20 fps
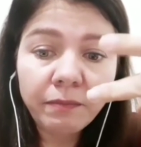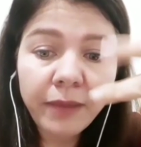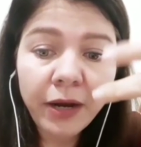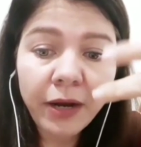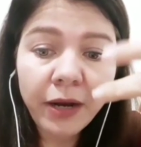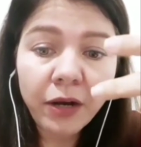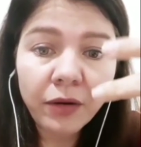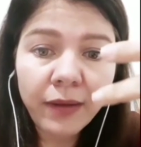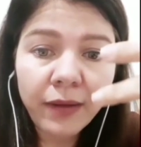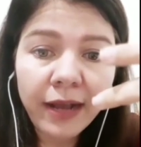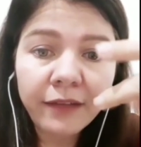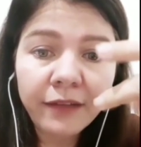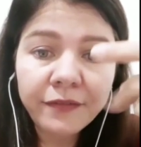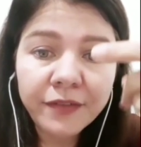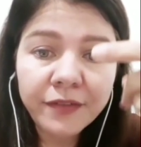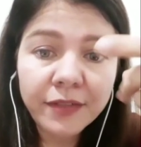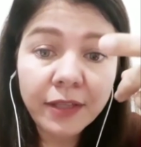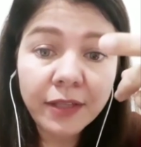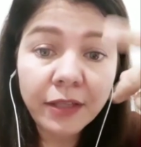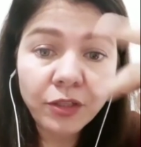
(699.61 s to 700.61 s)

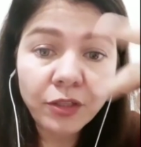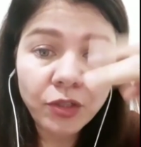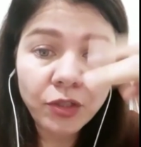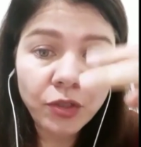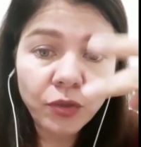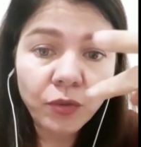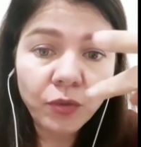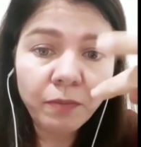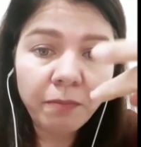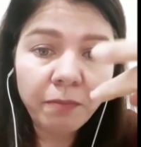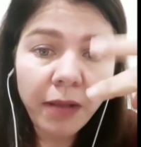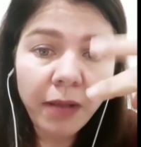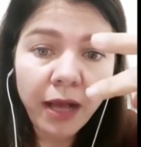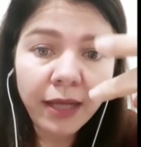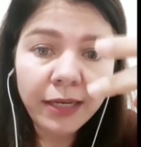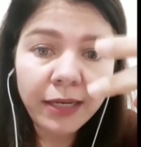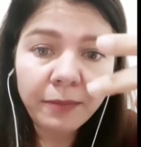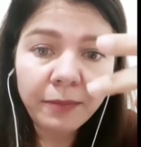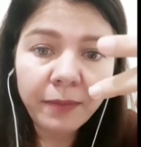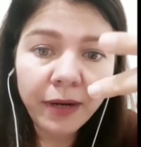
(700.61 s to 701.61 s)
paragraphs, the 2
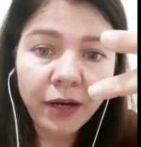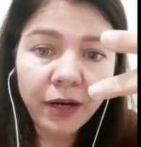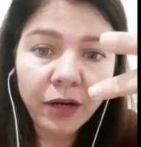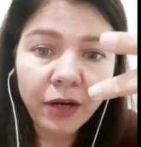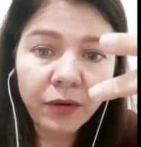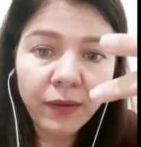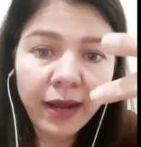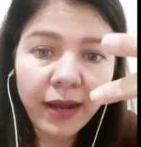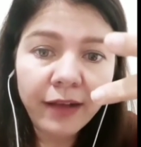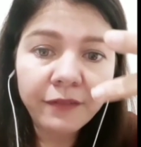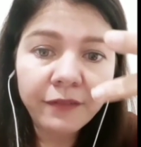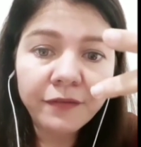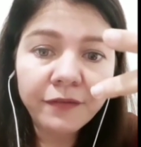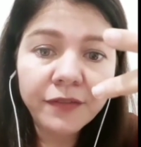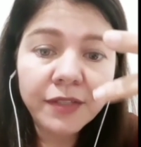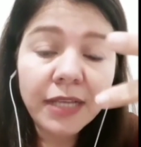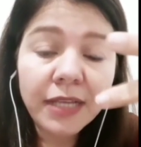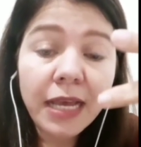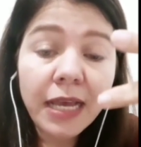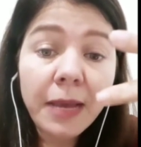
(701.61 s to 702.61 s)
body
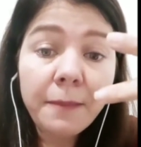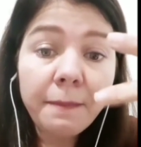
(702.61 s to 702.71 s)
paragraphs,